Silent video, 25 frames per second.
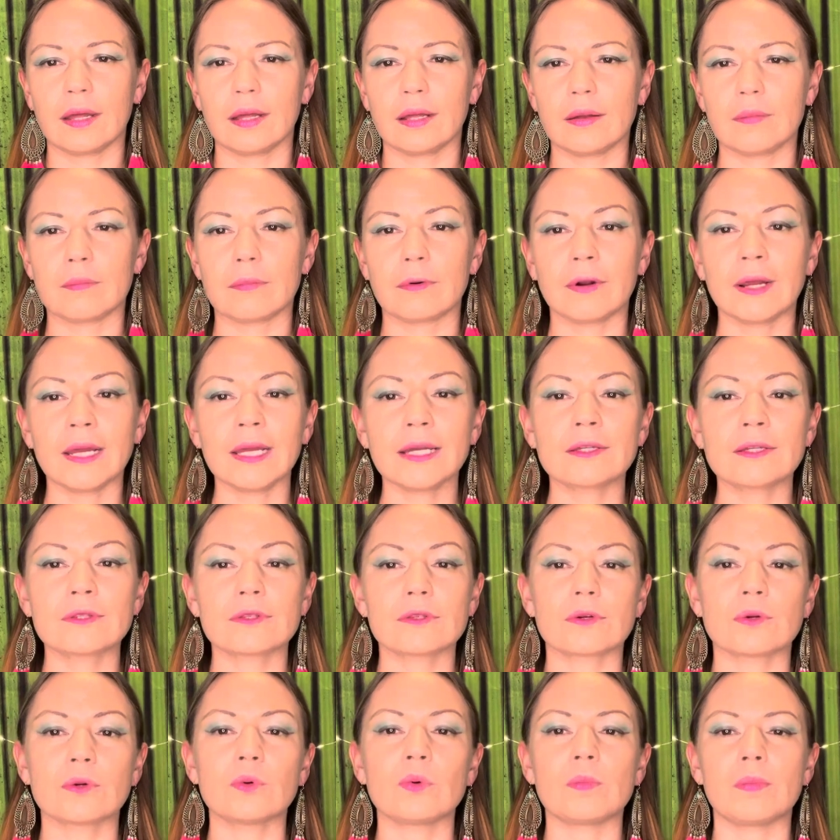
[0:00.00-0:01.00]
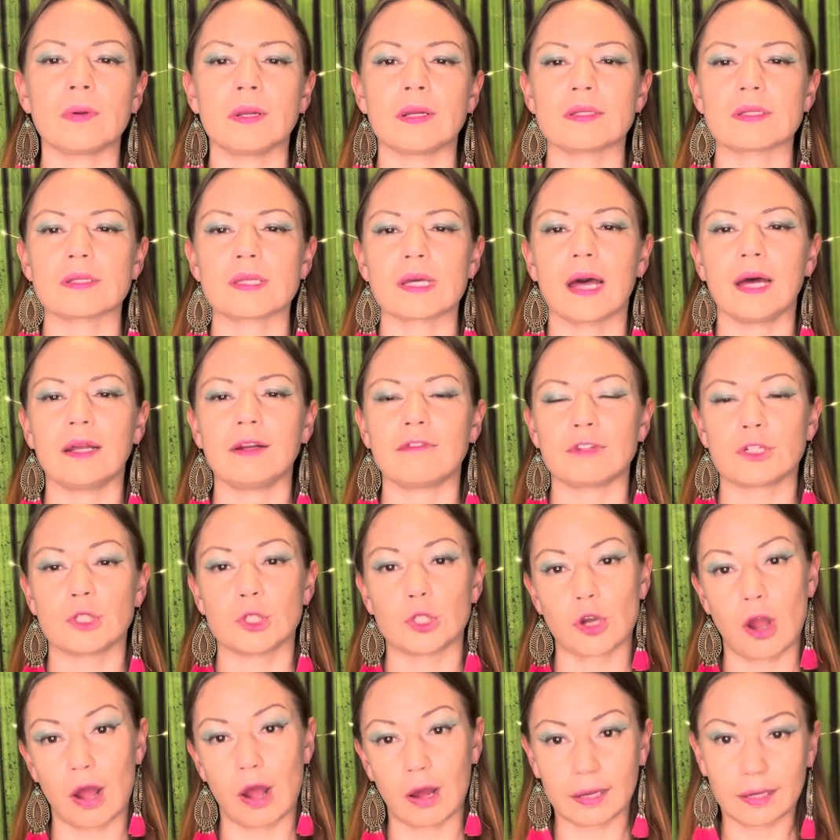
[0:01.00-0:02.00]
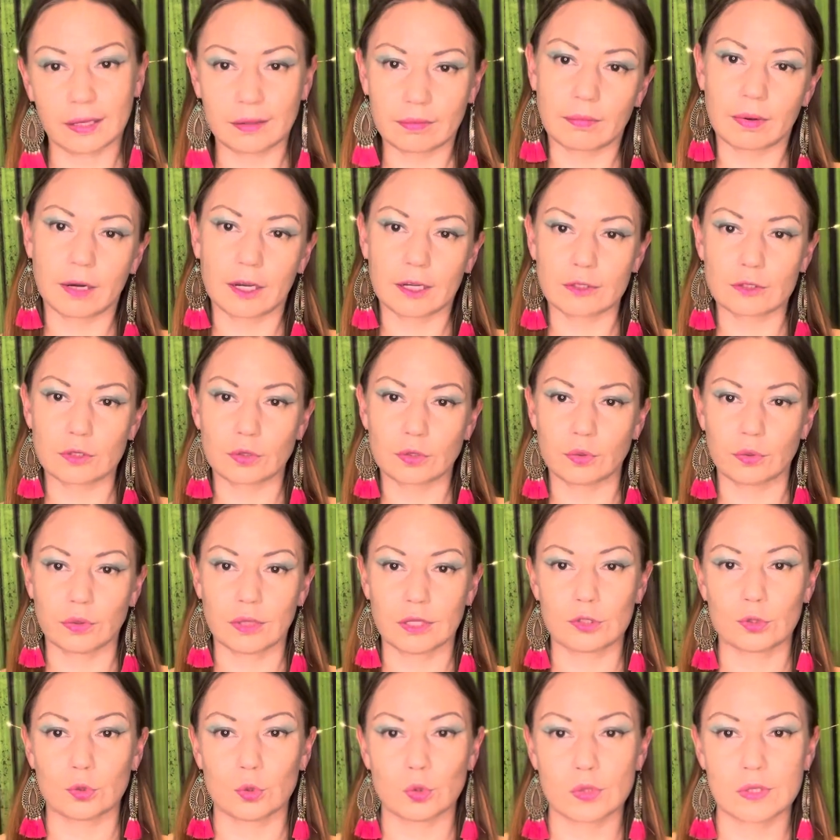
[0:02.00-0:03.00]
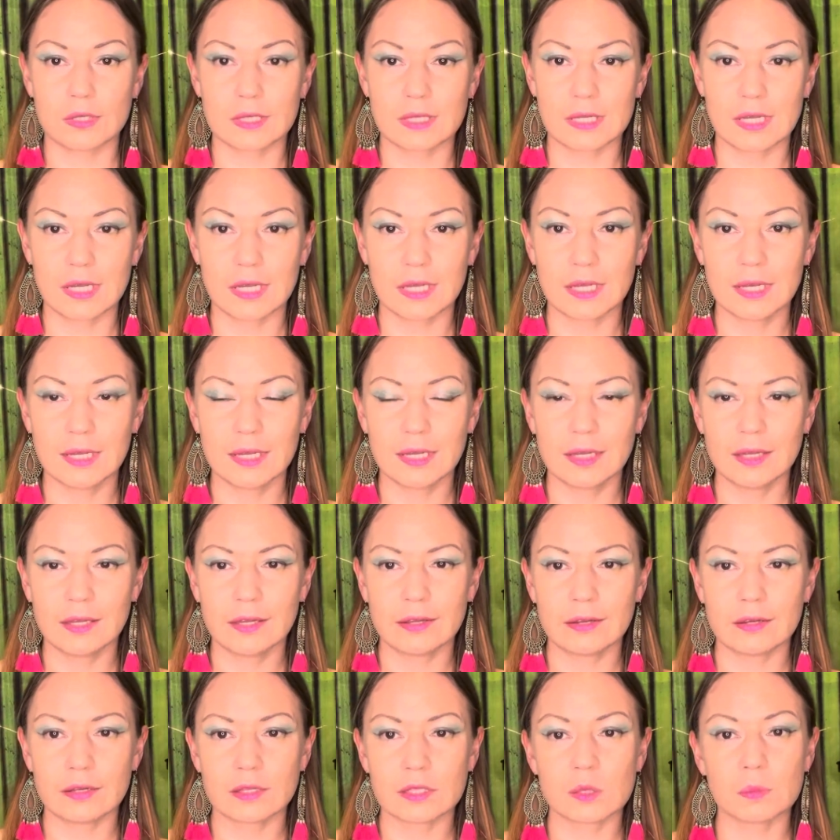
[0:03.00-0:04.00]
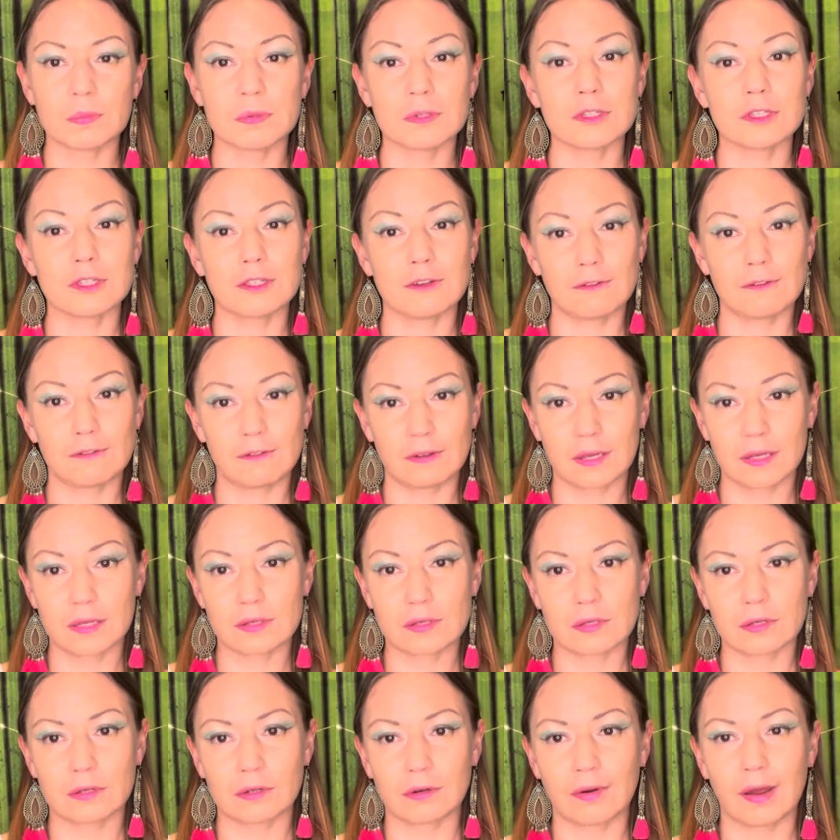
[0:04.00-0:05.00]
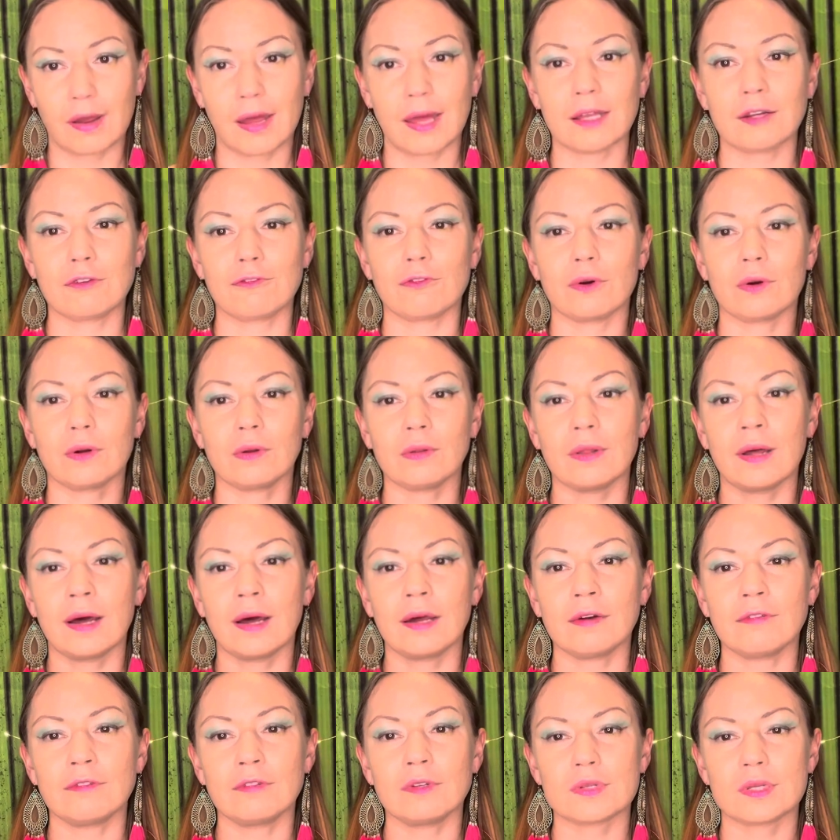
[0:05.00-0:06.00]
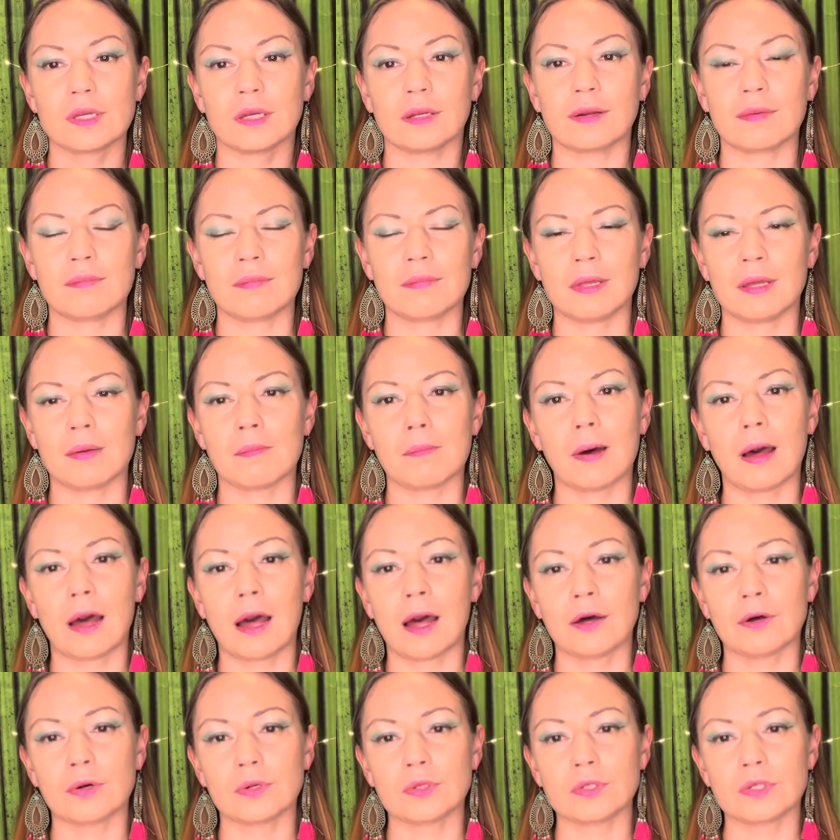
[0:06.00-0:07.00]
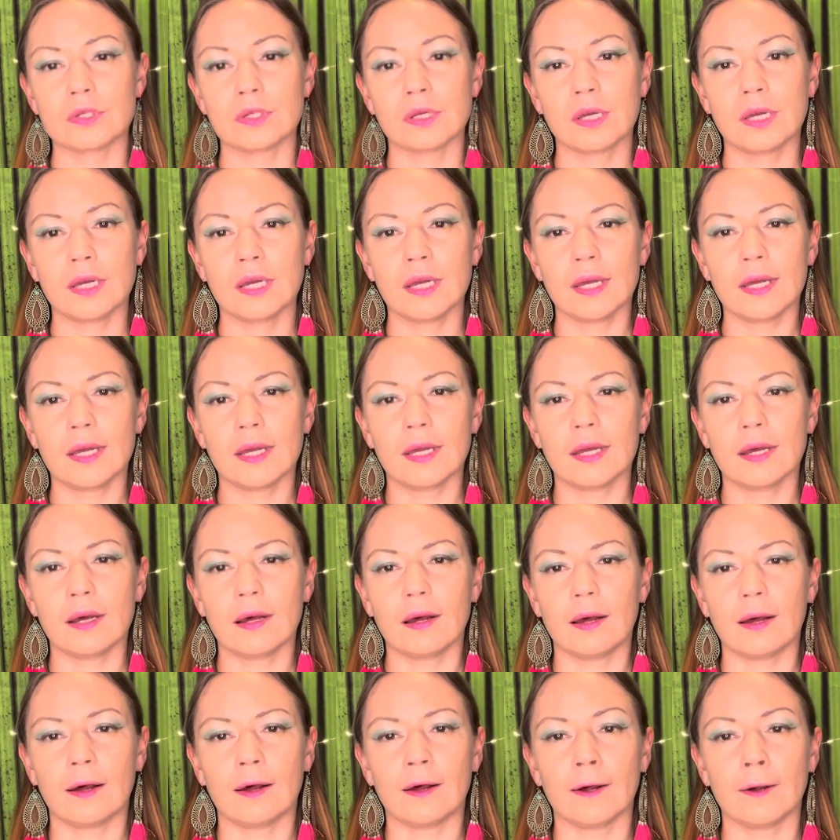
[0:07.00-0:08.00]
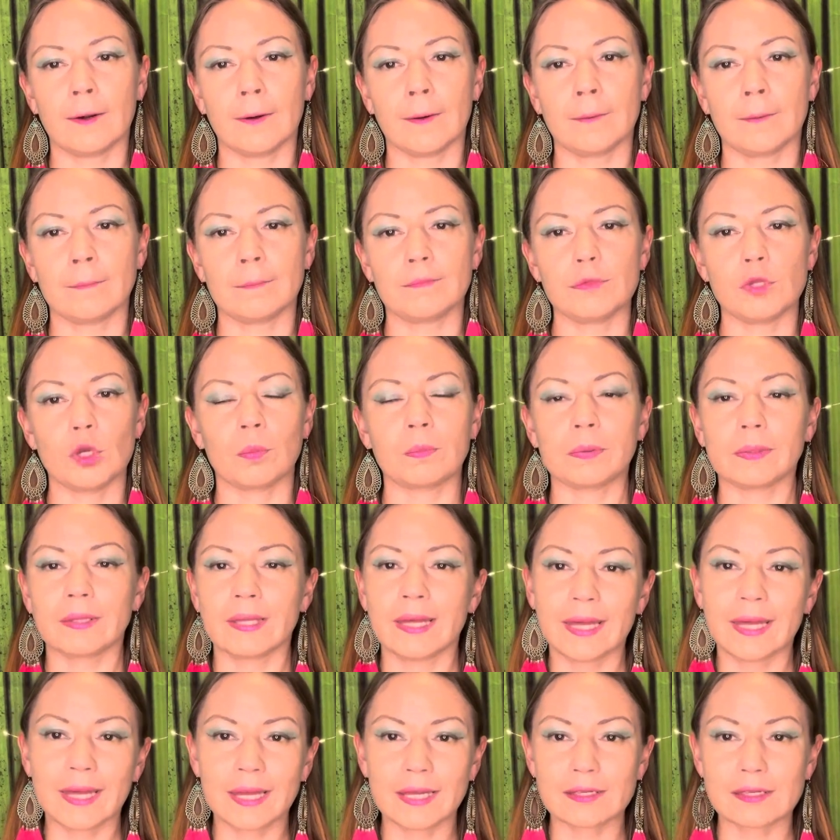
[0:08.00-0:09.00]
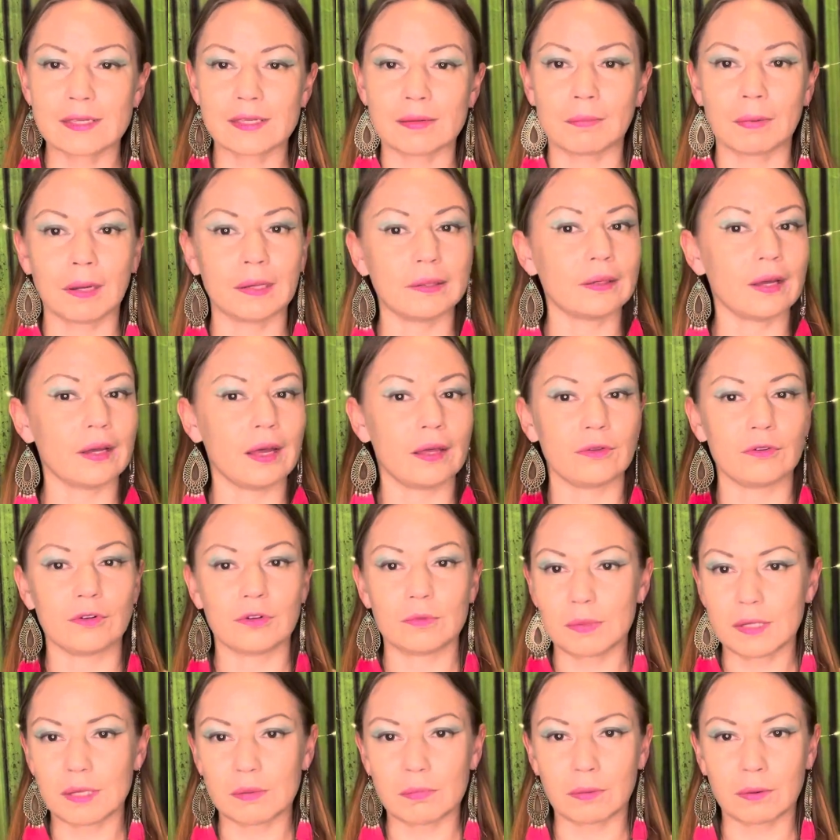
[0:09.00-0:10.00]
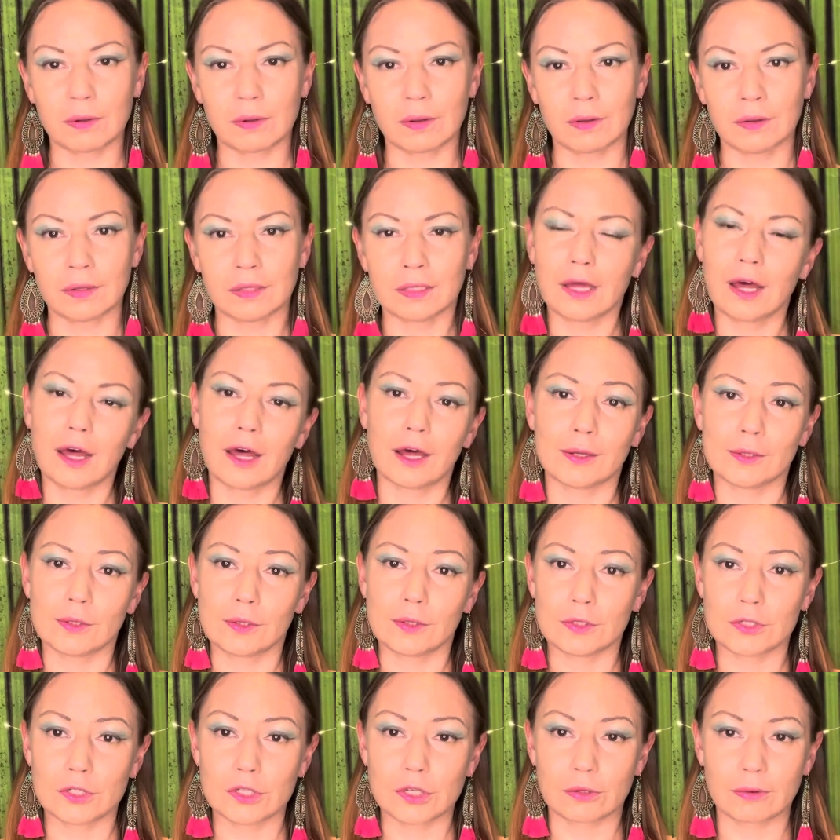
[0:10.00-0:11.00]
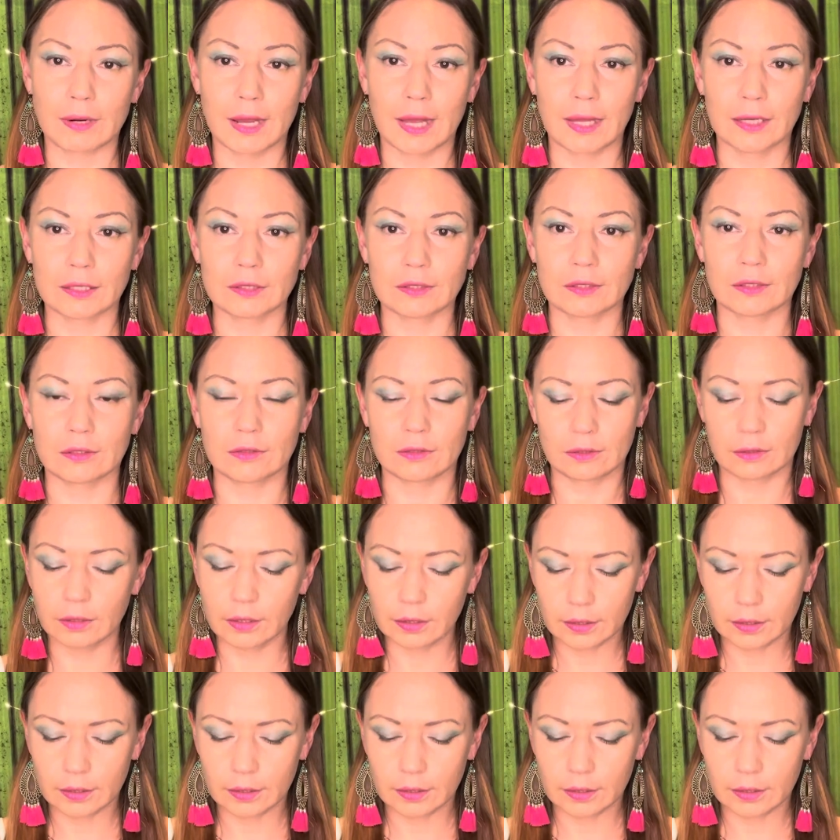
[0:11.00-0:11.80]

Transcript: breakthrough, but it's kind of a shocking breakthrough that you'll see. Specifics, right? For a lot of you, it's gonna be about your place among other people and how you interact, and